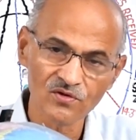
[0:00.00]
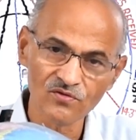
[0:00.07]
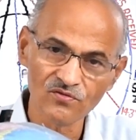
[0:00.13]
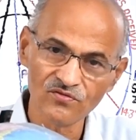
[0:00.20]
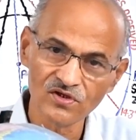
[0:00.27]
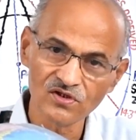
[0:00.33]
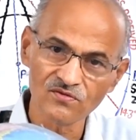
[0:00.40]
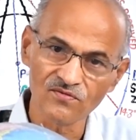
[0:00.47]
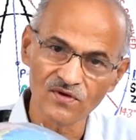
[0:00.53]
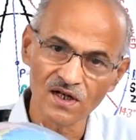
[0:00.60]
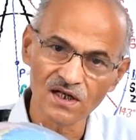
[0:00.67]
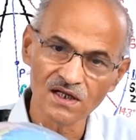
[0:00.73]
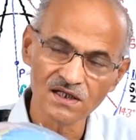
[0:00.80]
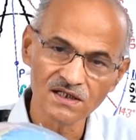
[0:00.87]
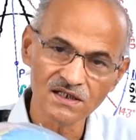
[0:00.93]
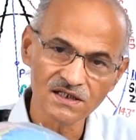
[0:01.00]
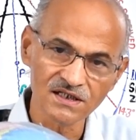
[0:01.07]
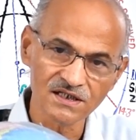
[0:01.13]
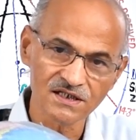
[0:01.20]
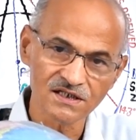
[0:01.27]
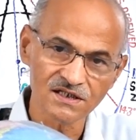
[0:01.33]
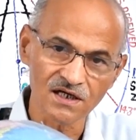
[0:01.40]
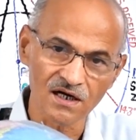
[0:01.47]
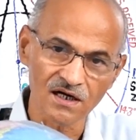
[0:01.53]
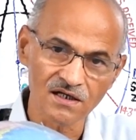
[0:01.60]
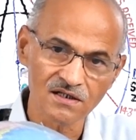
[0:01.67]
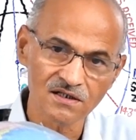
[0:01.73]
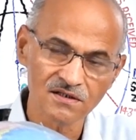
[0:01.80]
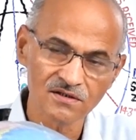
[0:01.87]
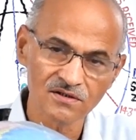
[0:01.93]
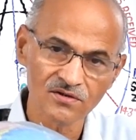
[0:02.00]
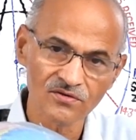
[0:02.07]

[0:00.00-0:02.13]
which will start